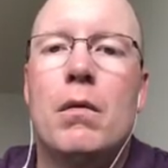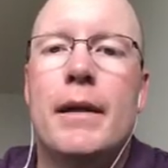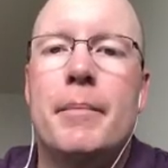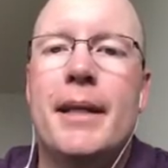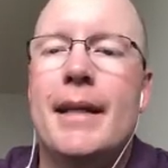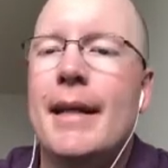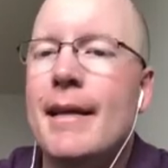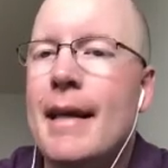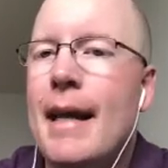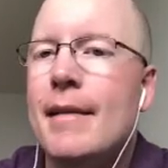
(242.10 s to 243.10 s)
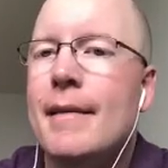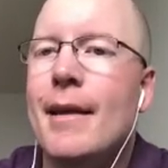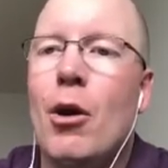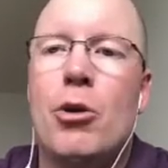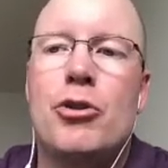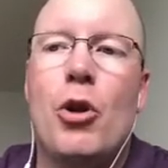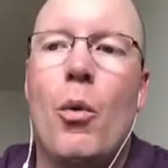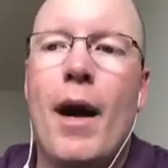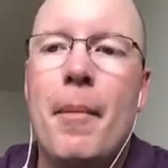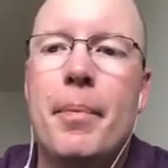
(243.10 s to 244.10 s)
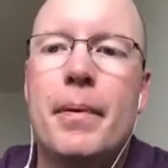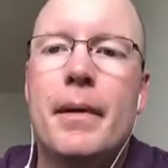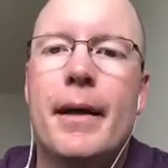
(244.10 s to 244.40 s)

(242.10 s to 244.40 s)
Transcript: being indexed, they all show up,